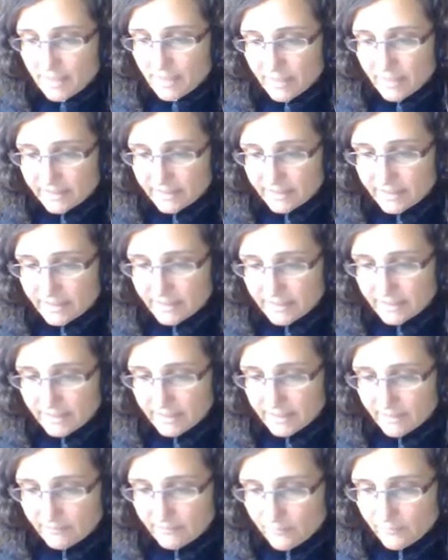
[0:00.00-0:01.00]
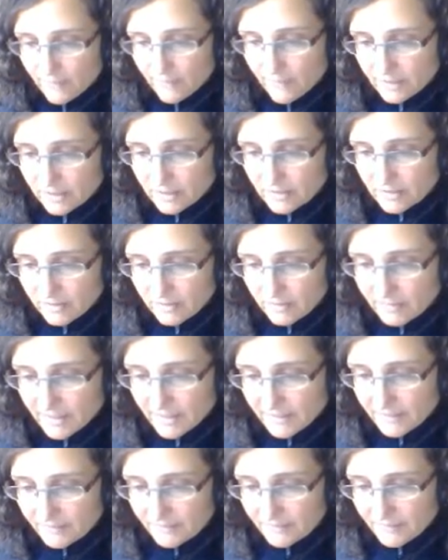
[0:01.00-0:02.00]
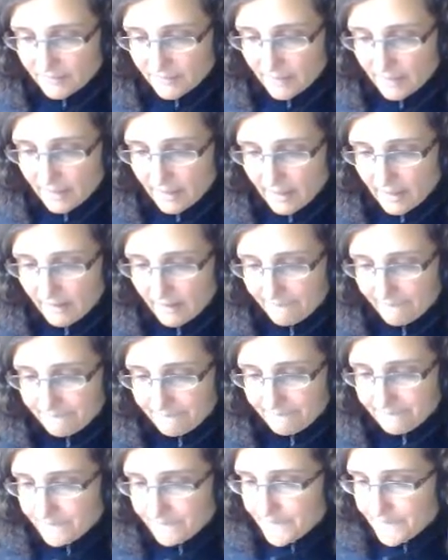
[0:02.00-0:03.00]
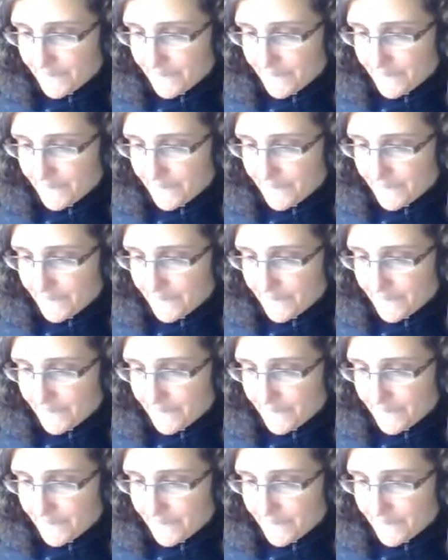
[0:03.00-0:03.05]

ideas and brainstorming. And